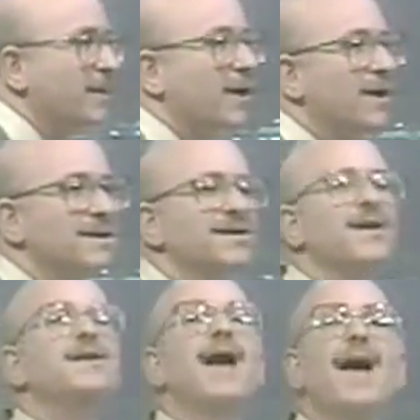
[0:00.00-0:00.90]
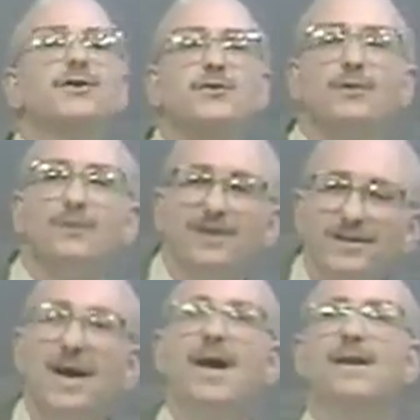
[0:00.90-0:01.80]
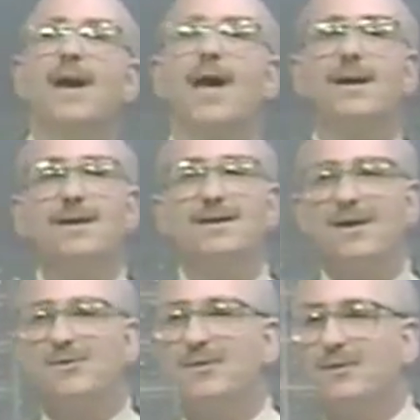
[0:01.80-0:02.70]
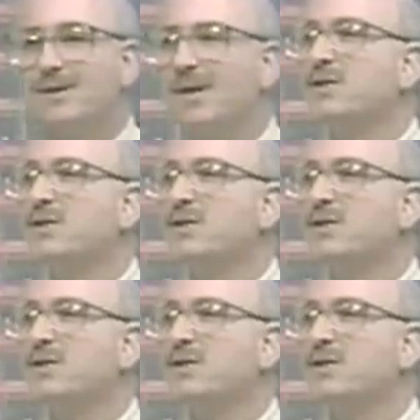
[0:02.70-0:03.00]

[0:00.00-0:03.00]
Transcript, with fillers: because it's a natural risk, not an industrial risk,